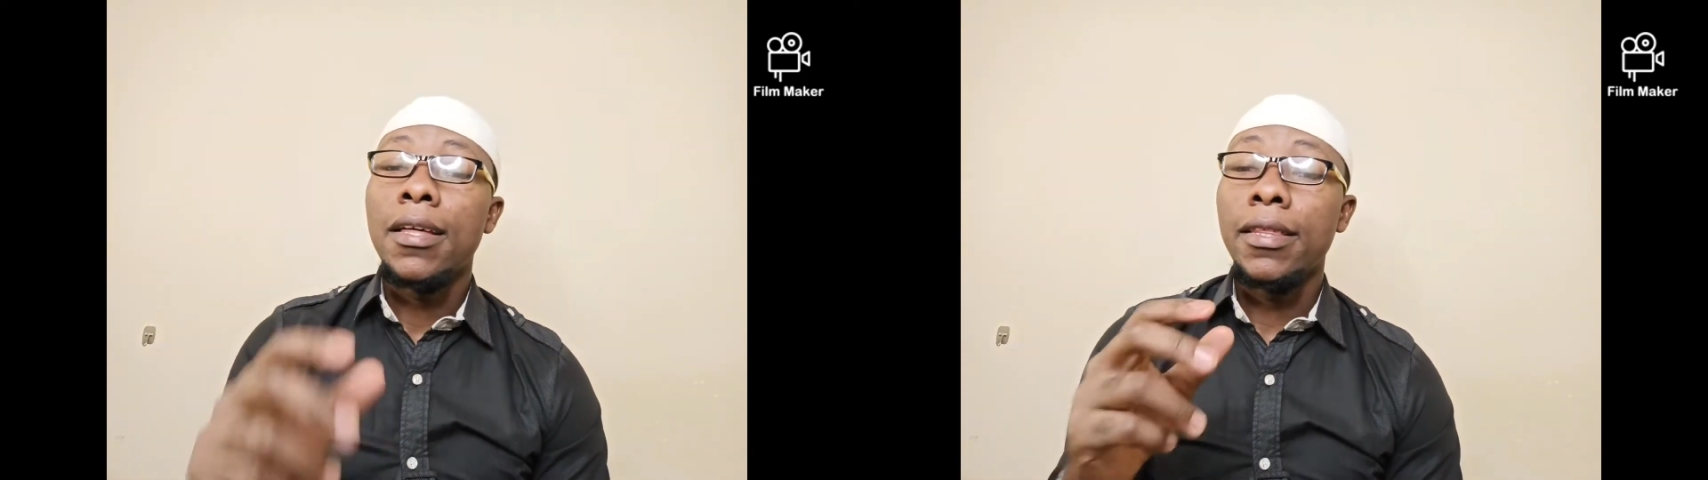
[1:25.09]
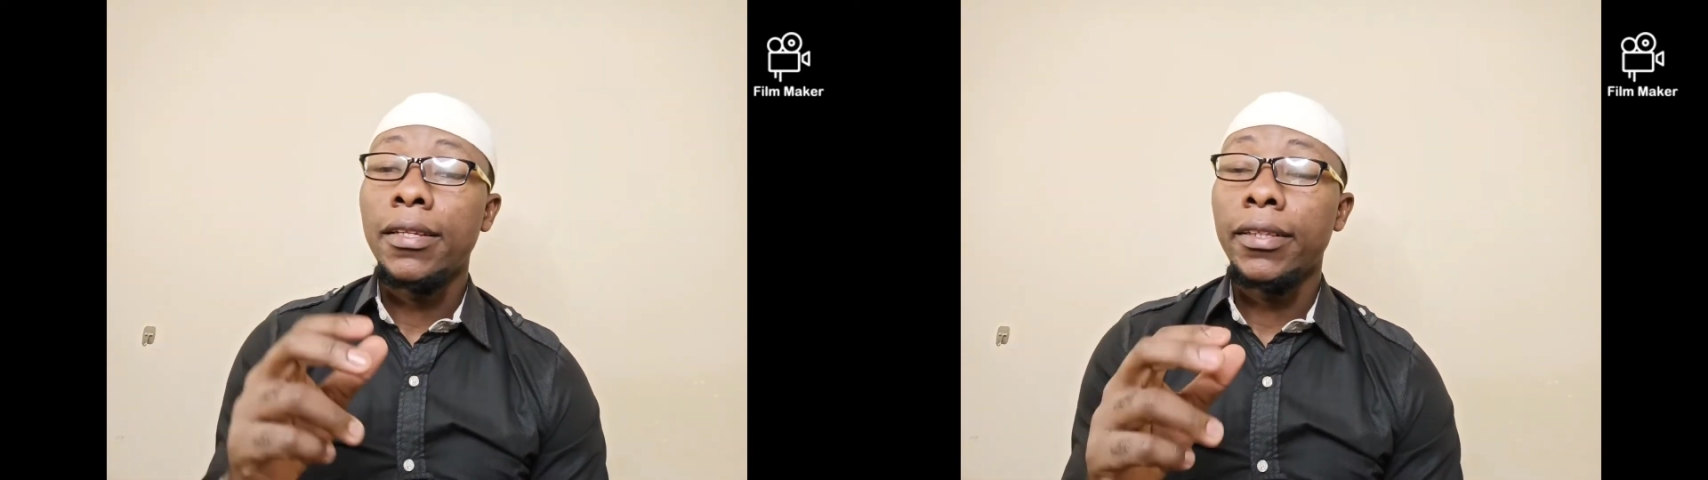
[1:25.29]

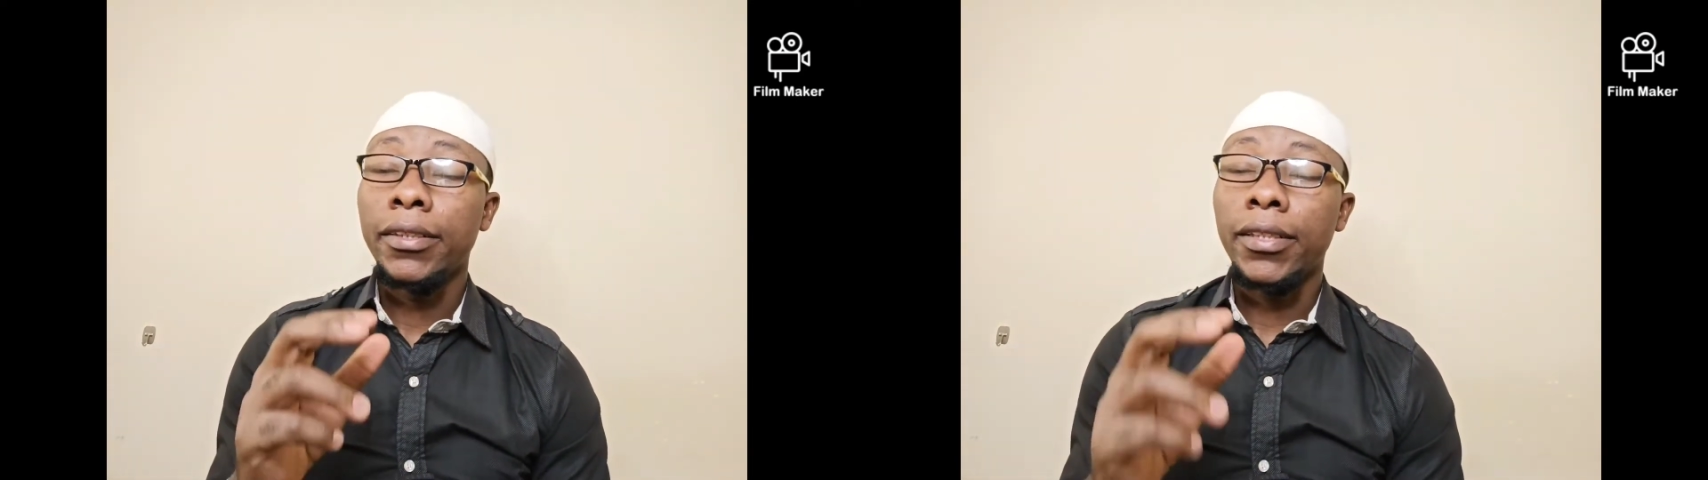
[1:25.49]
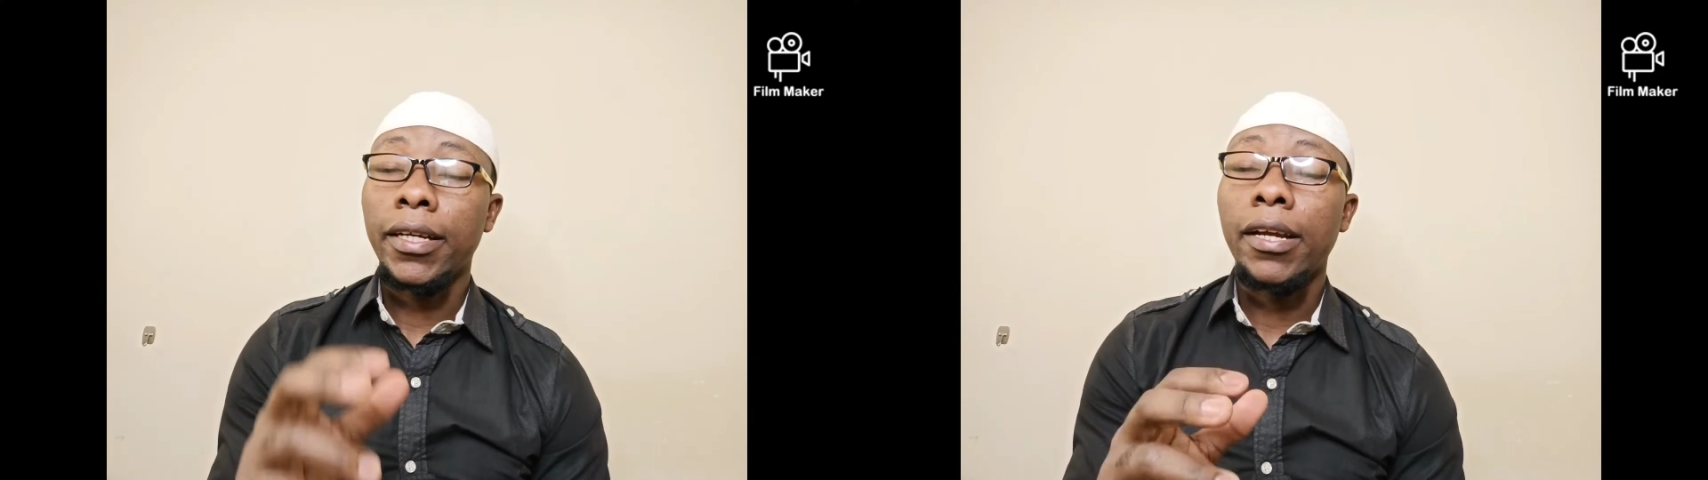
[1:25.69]
Then the
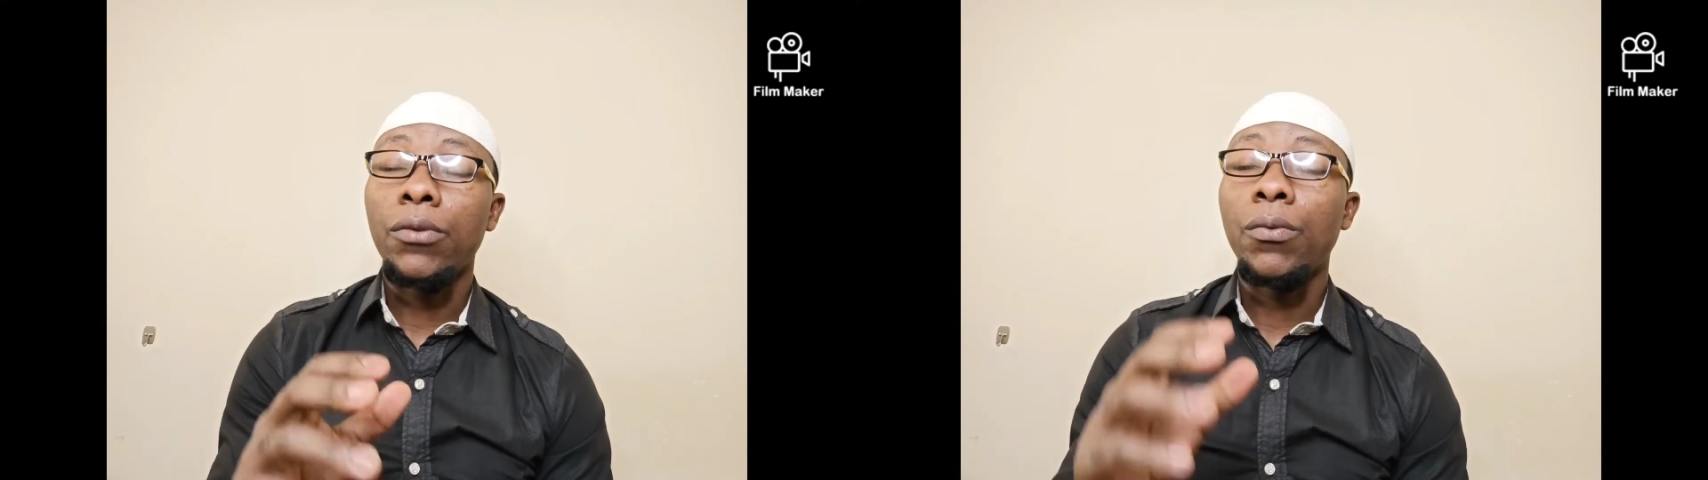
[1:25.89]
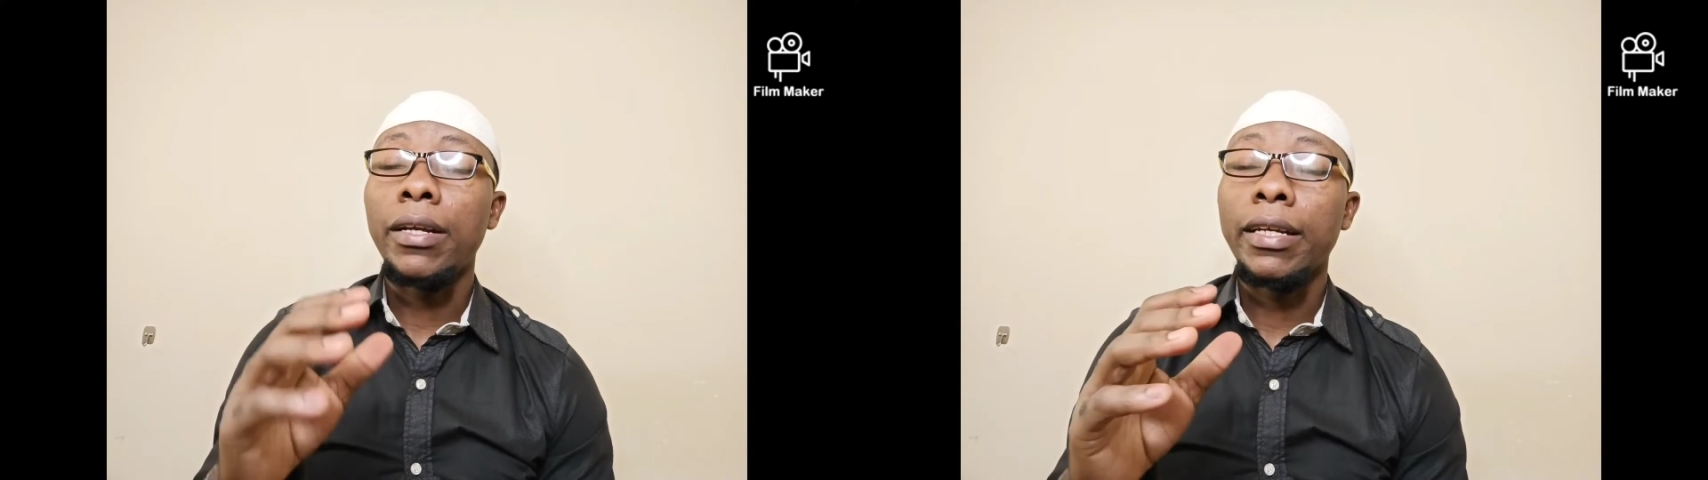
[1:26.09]

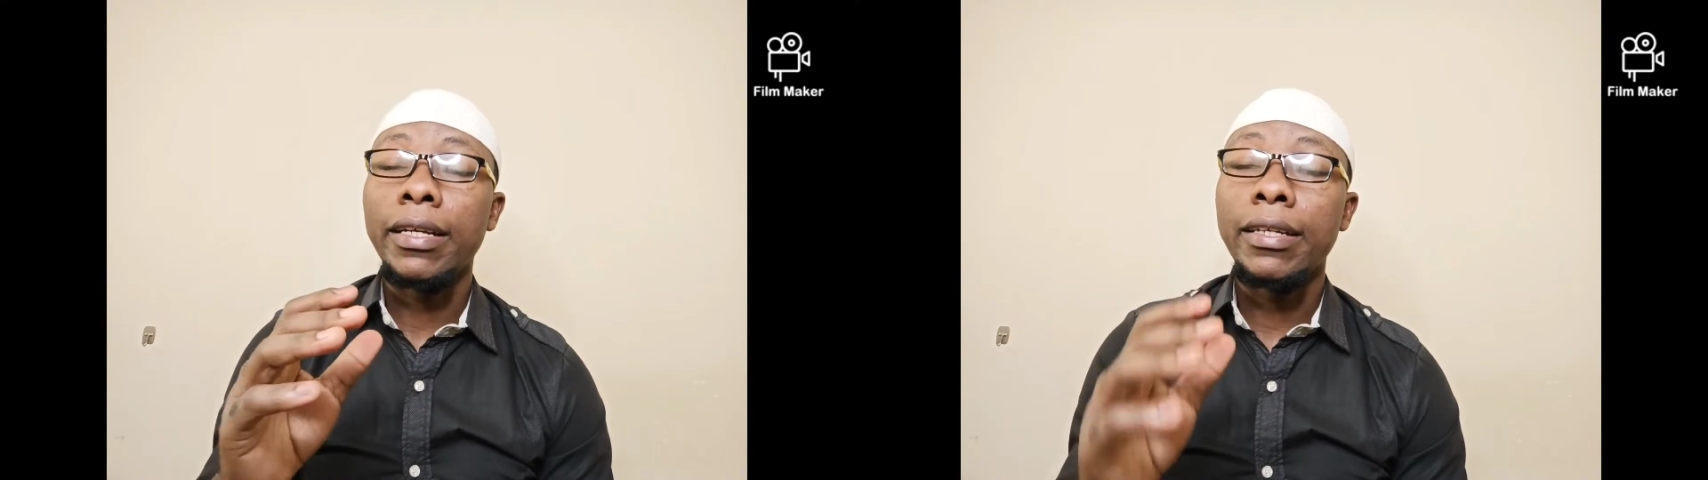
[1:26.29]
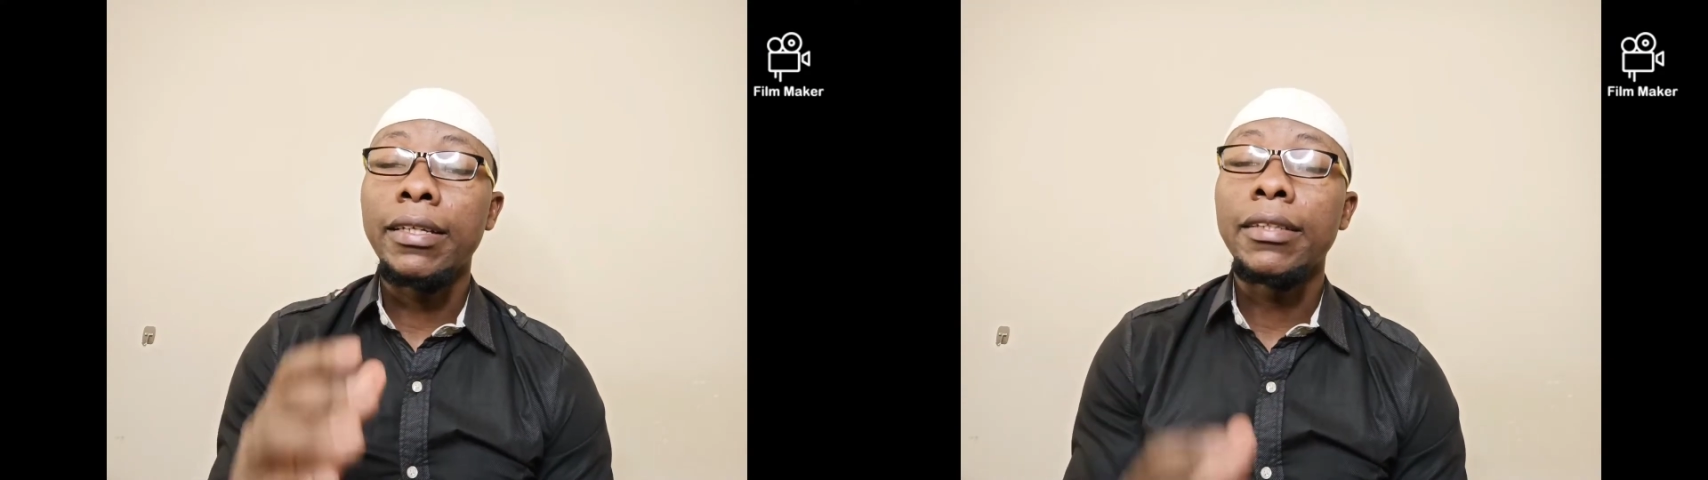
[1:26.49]
second one
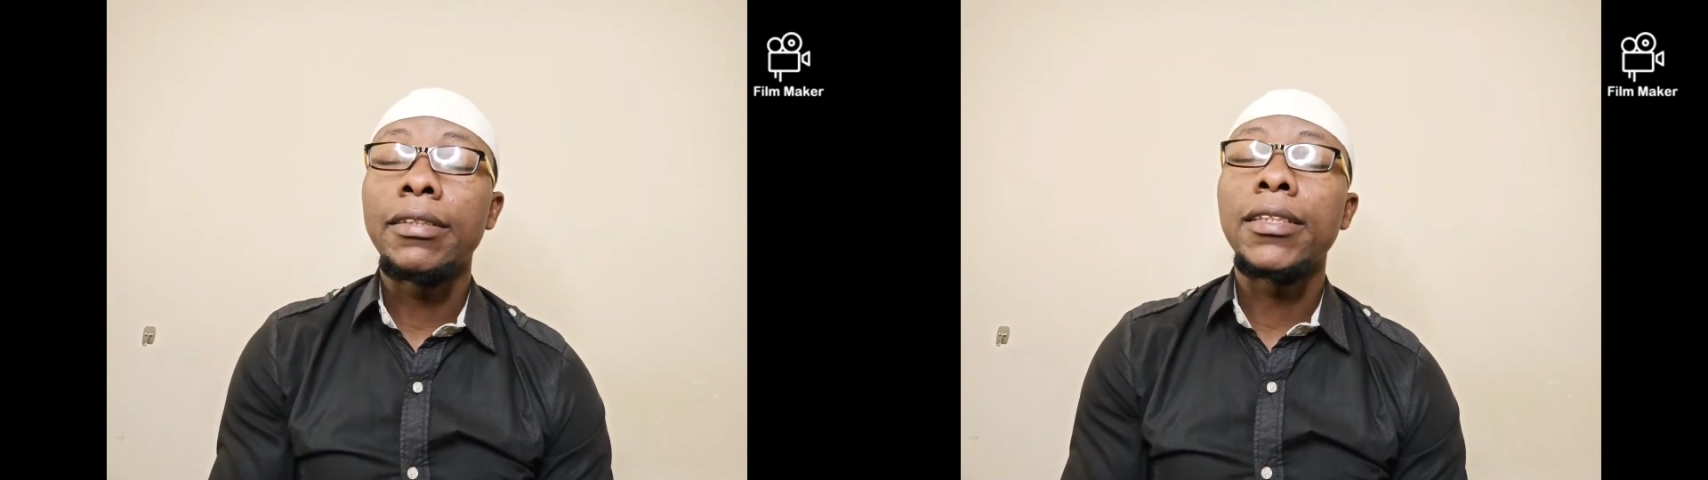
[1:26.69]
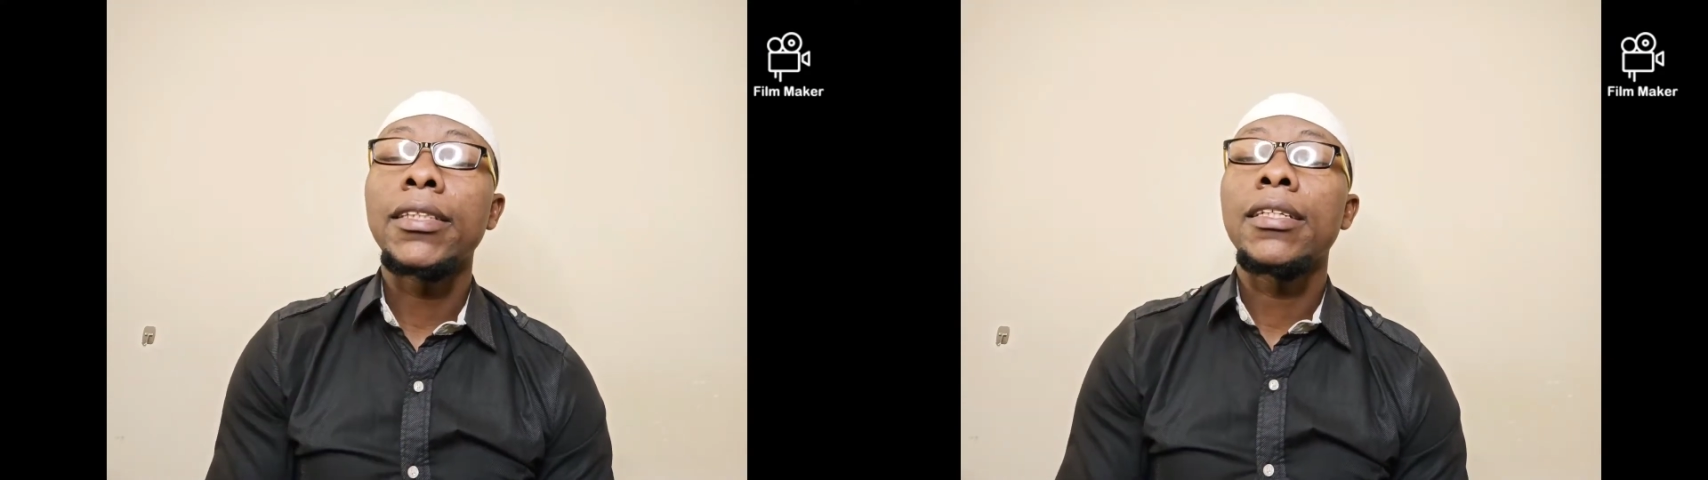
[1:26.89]

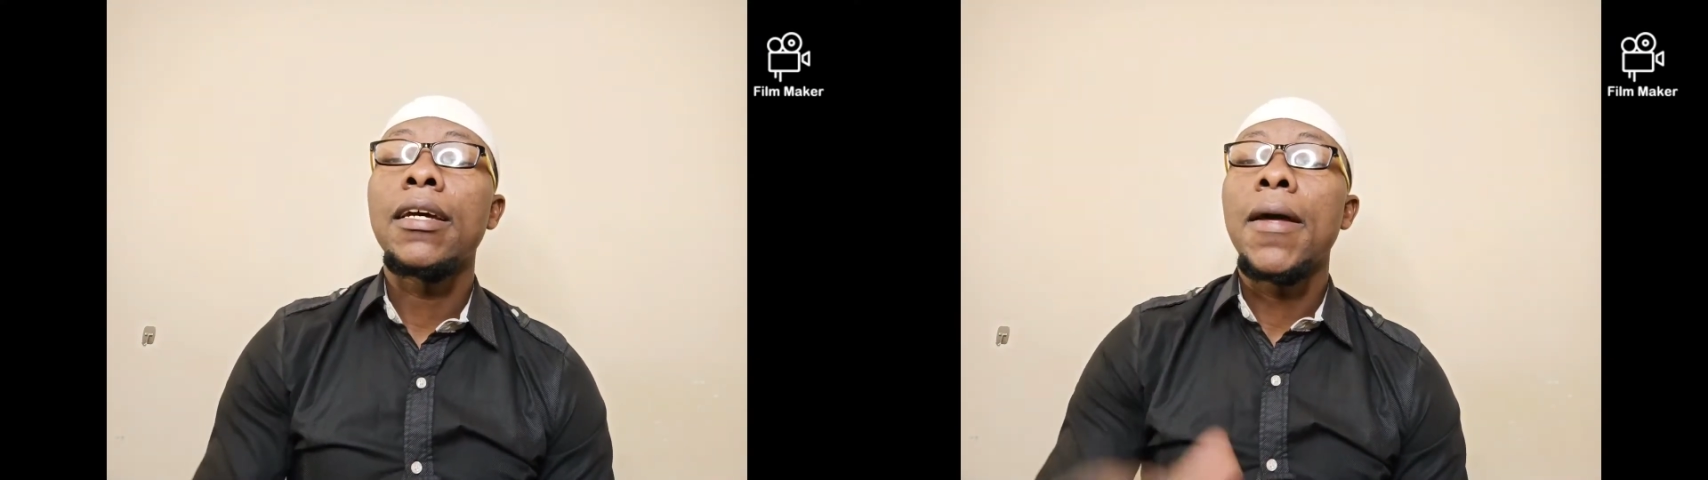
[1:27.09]
is